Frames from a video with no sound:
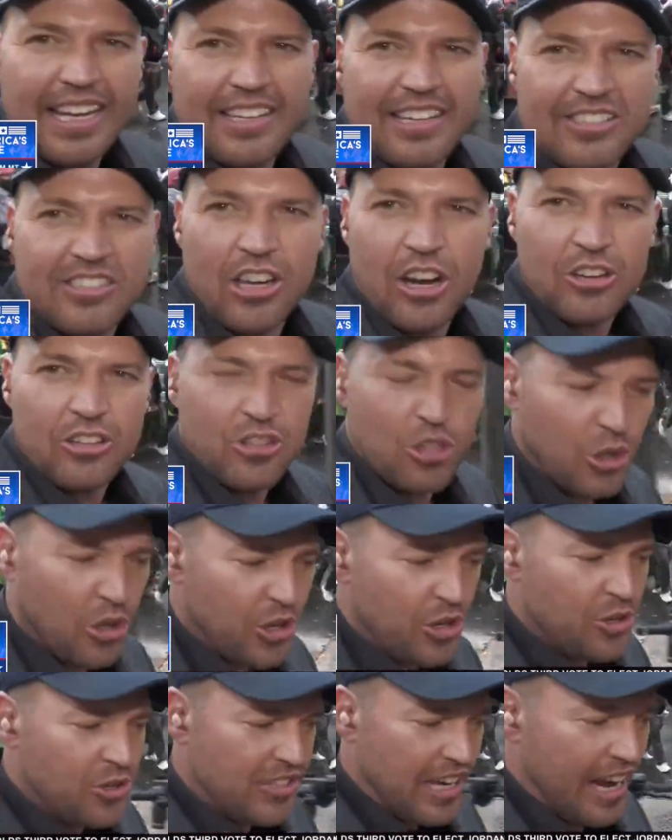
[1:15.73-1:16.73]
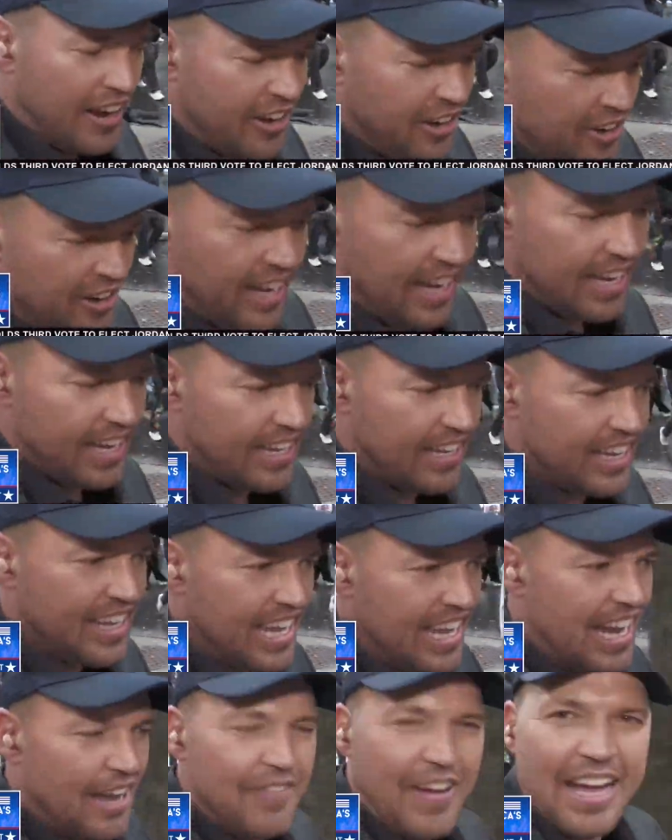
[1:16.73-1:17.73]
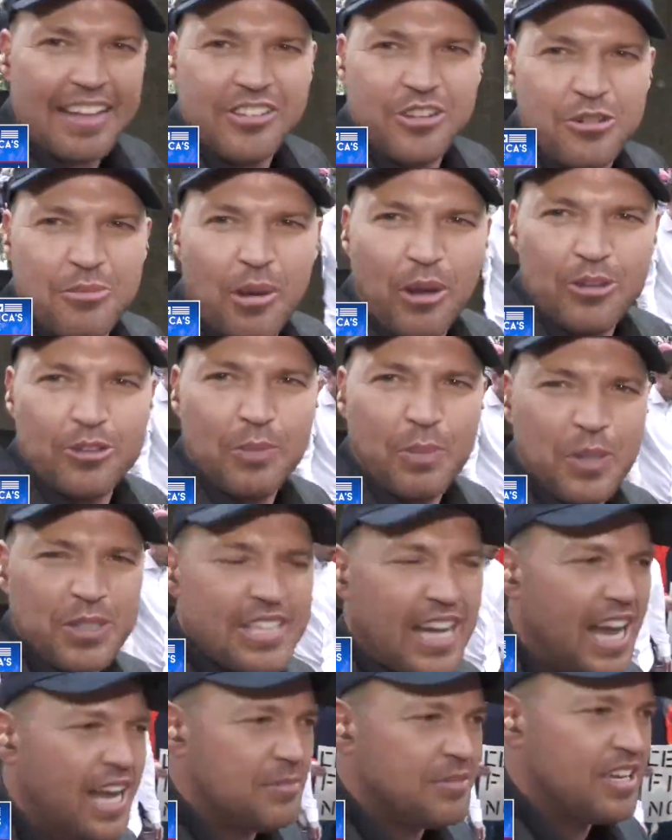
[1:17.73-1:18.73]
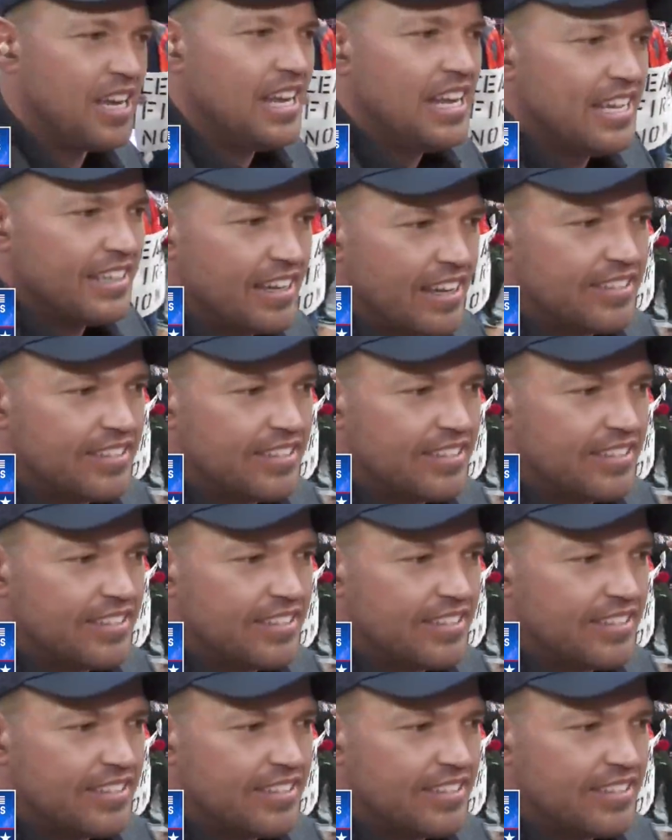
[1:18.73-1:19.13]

Linda Sarsour, who's out here, and I've asked her multiple times,